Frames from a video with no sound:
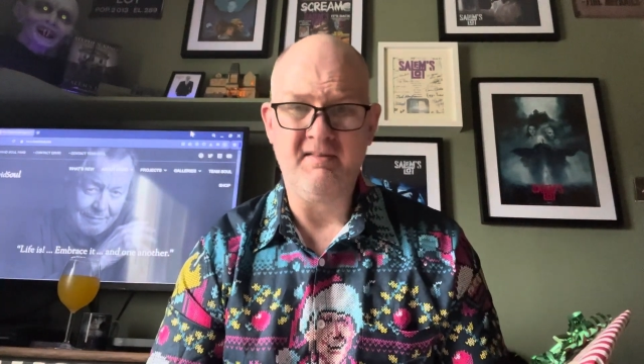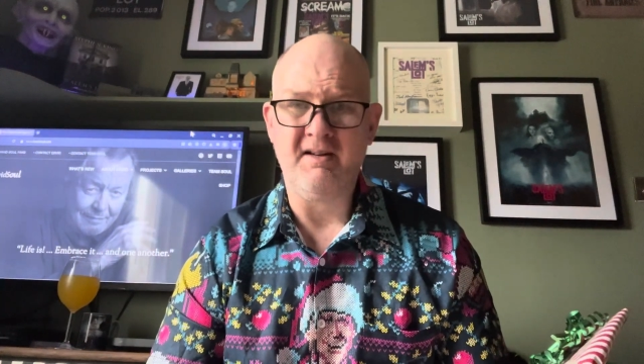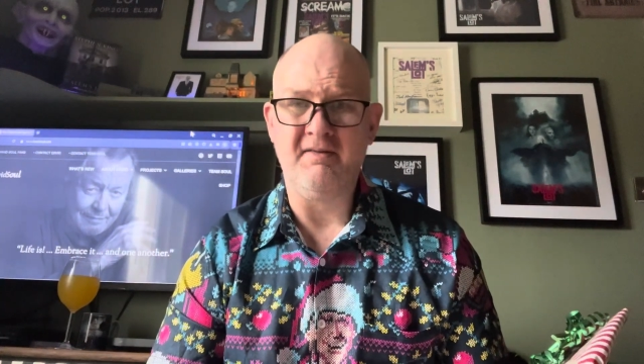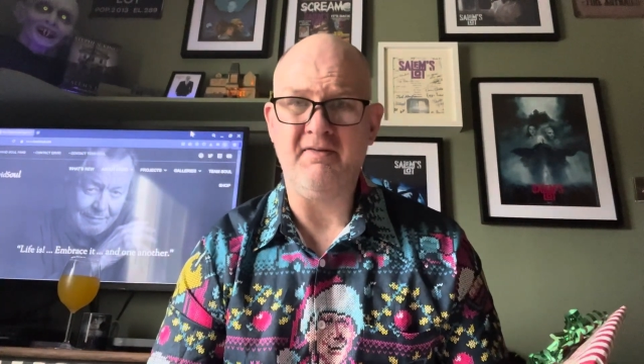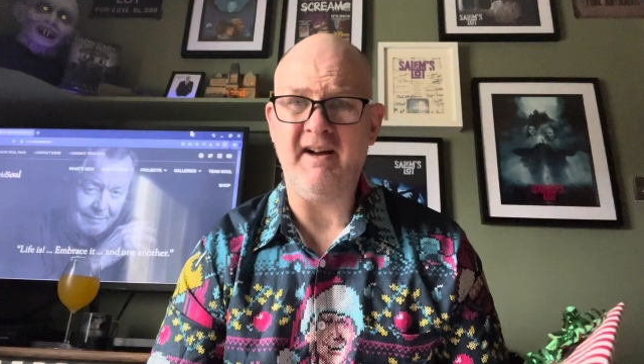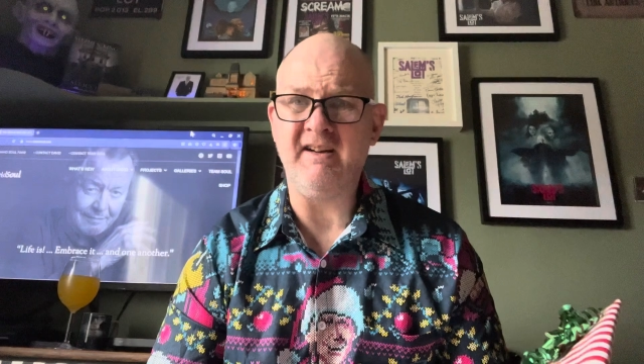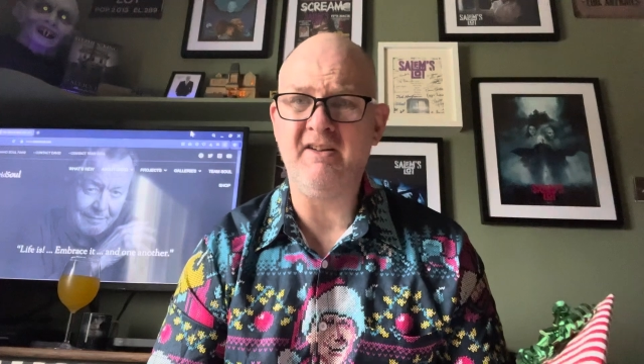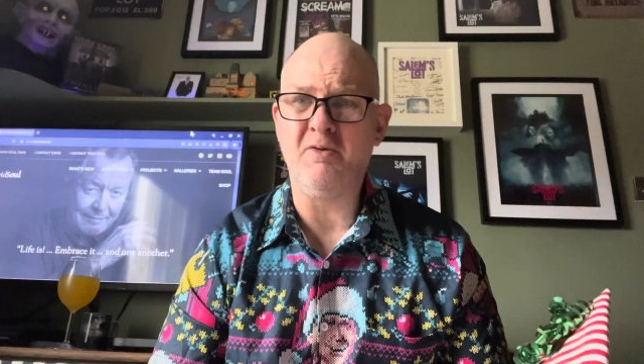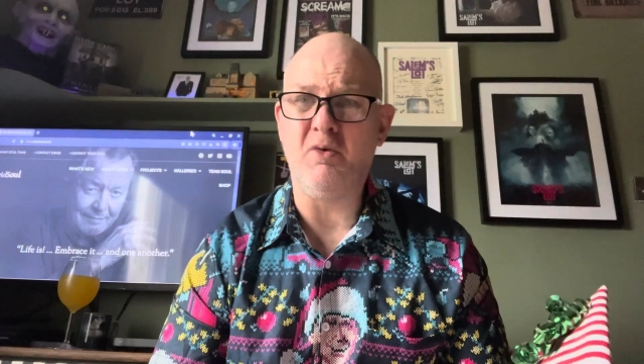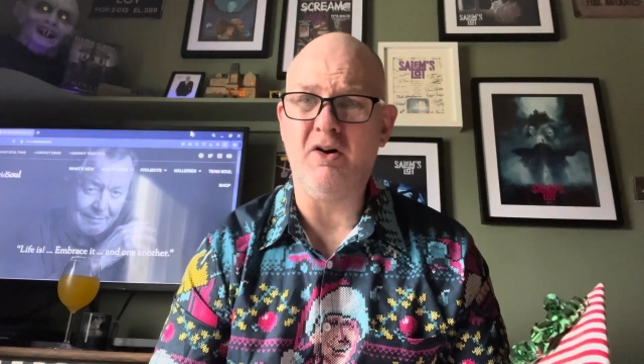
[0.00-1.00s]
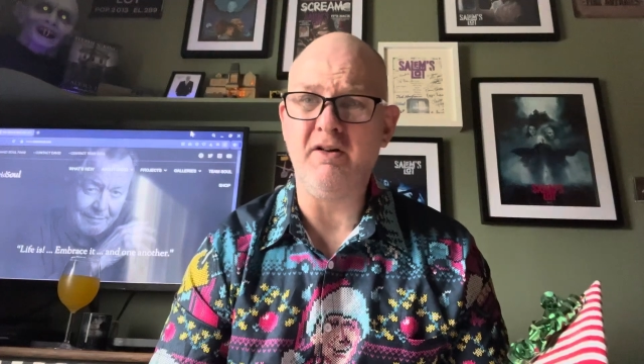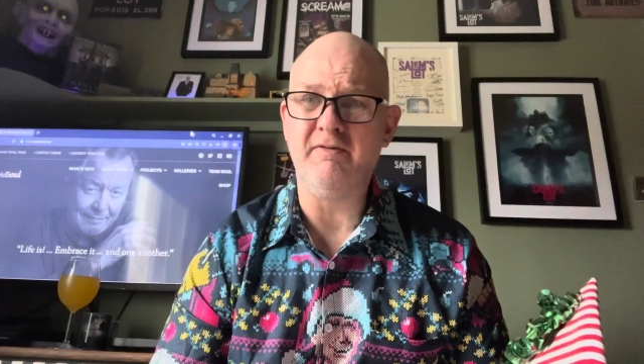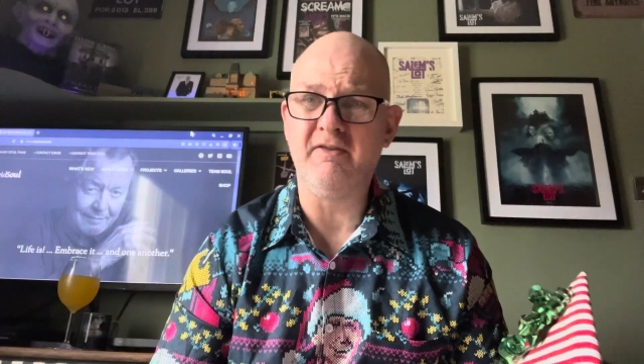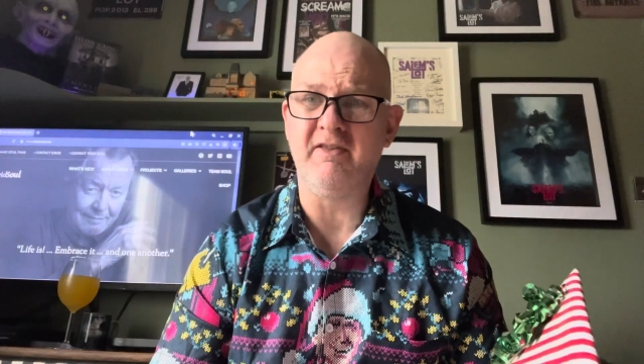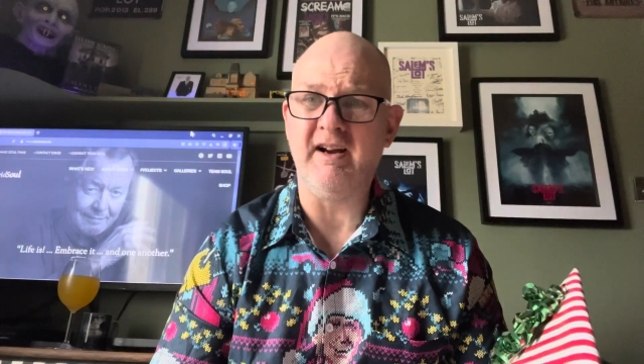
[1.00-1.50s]
thank you, wife,
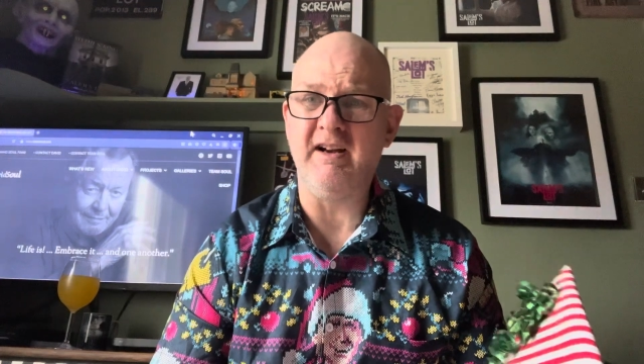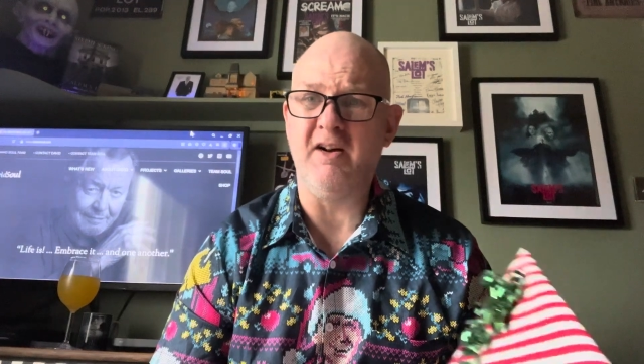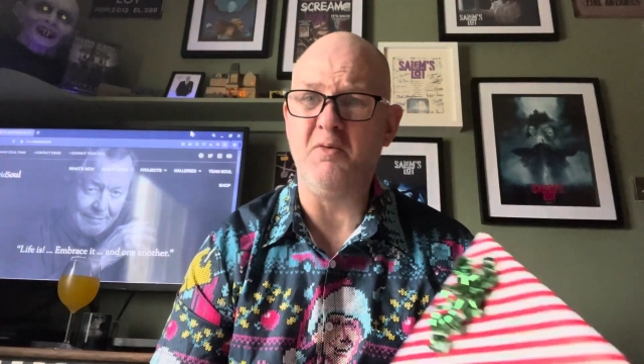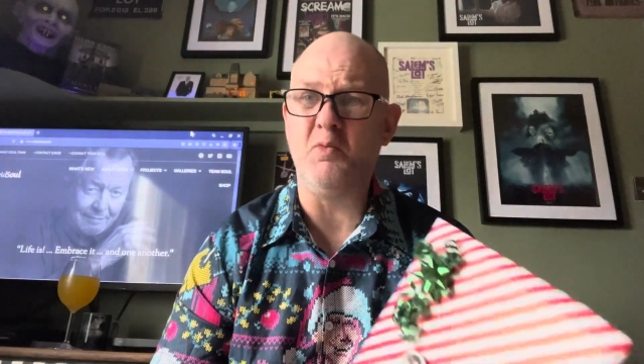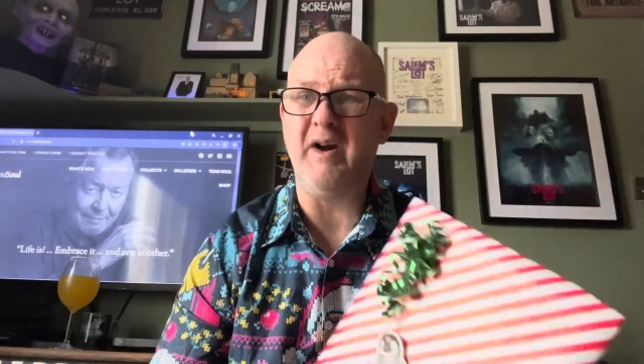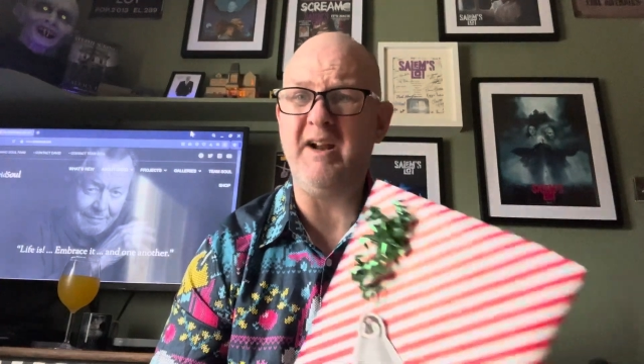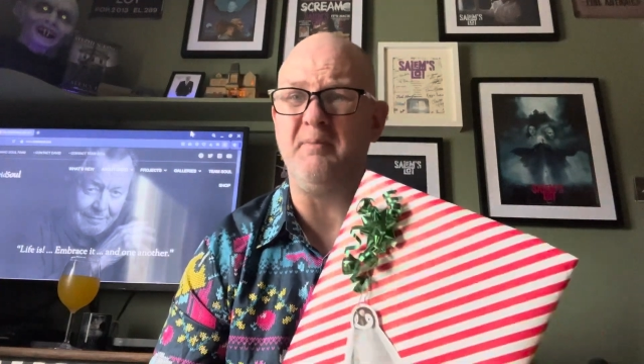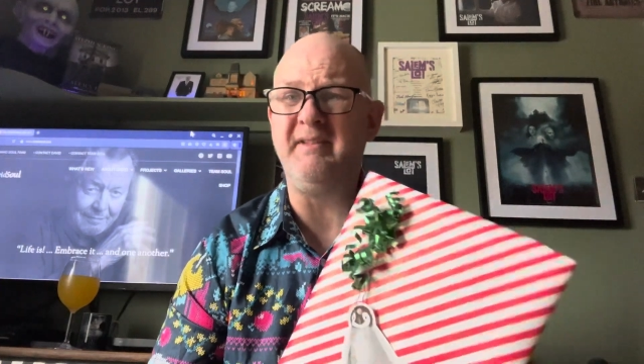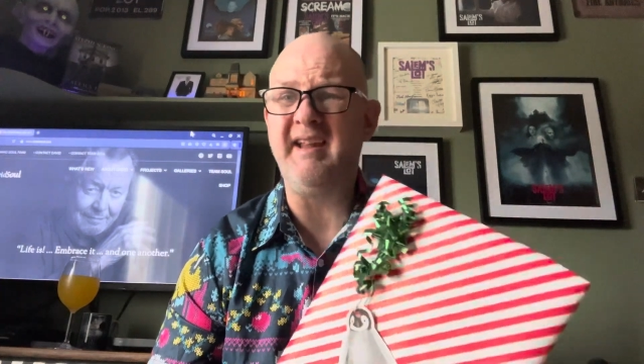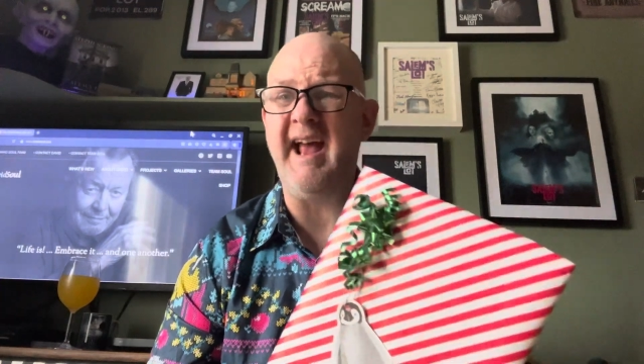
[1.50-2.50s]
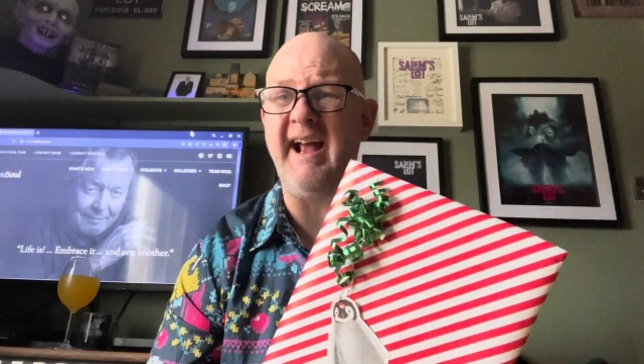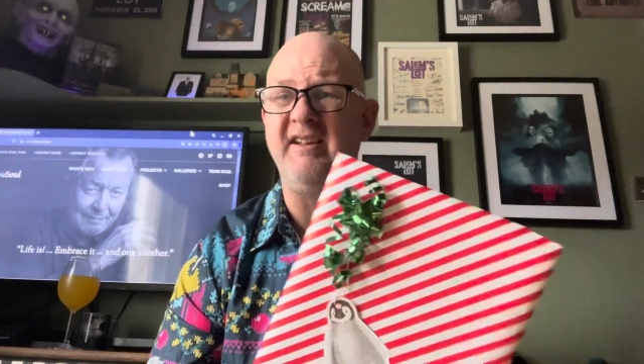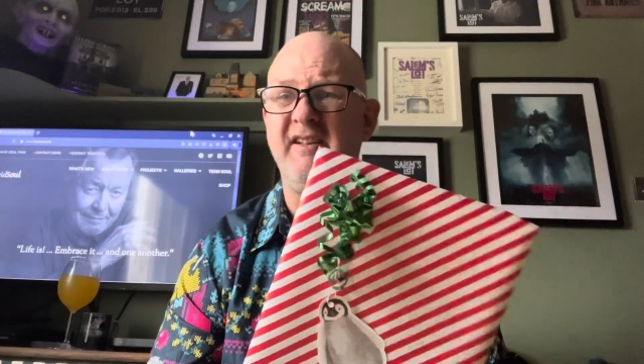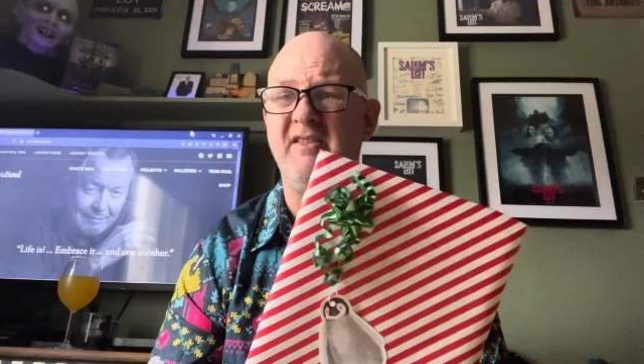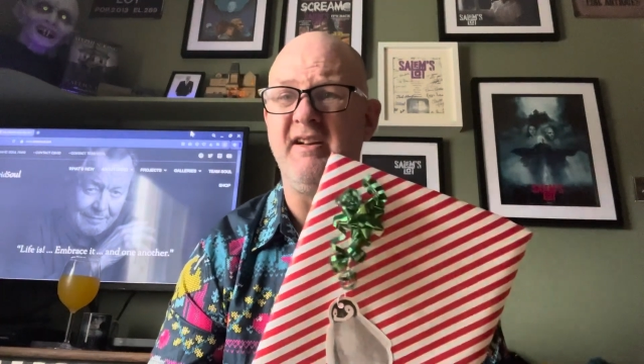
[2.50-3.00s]
for saying, like, when I'm dead,
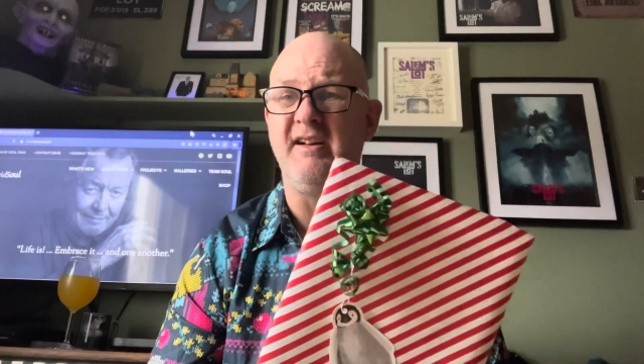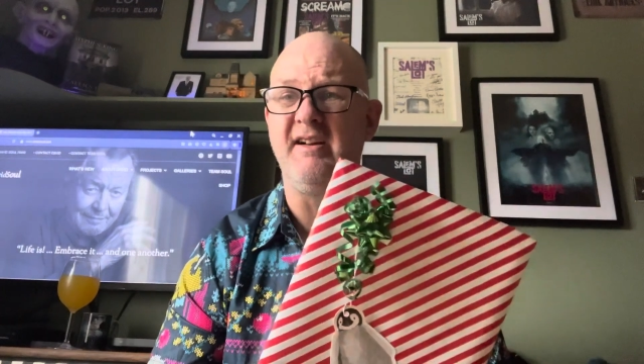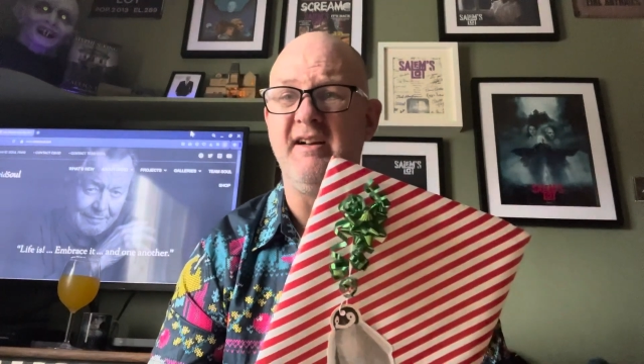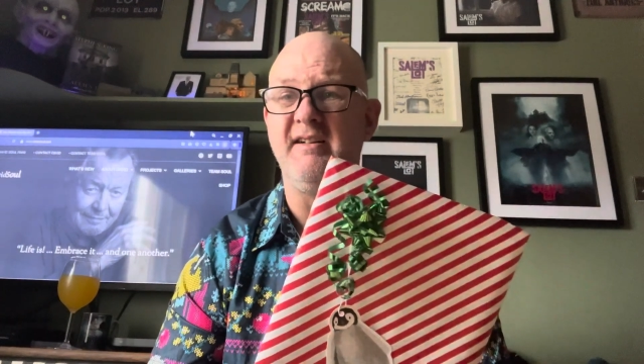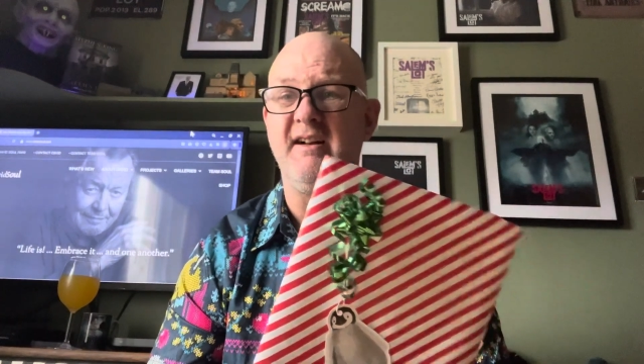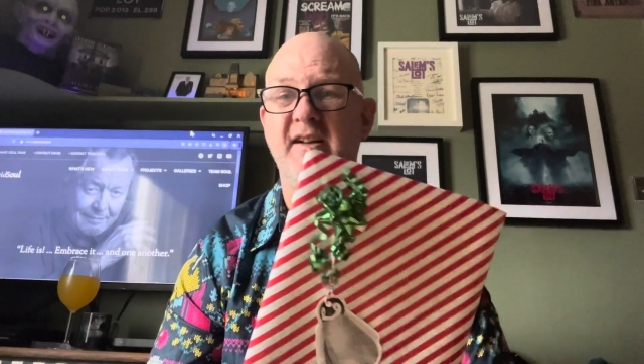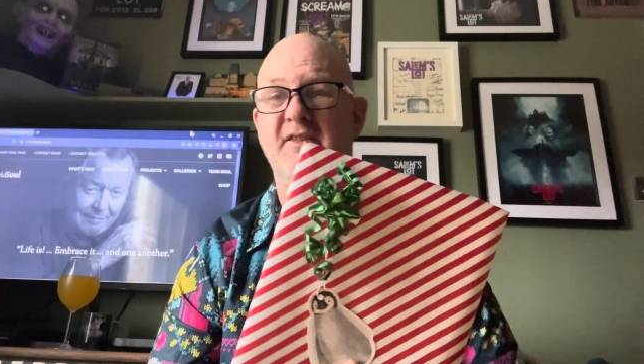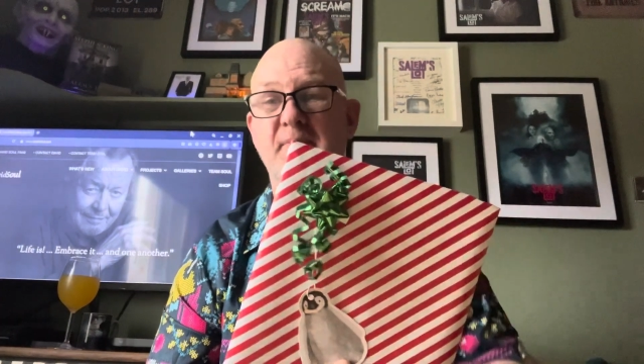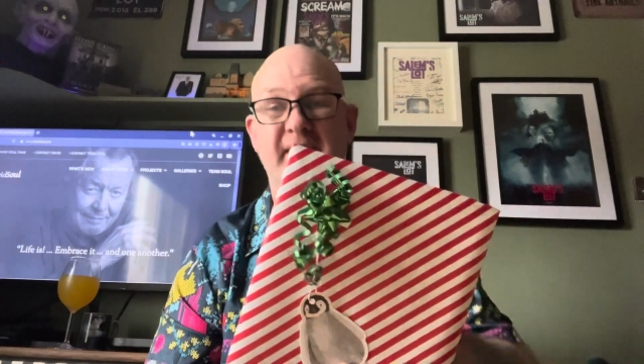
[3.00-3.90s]
it's going to go to my